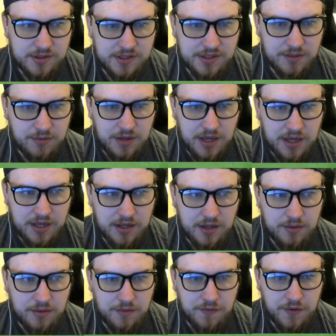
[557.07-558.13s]
see what they could
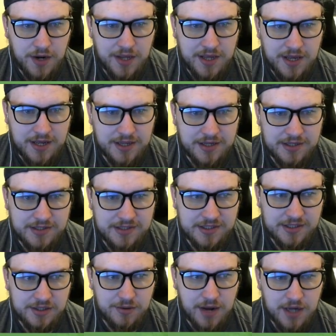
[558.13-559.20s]
do with a free kick in this
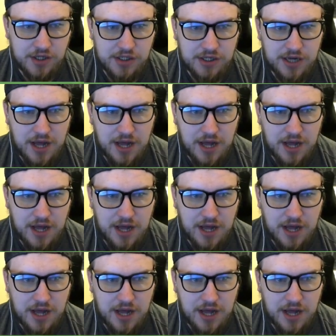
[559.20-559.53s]
situation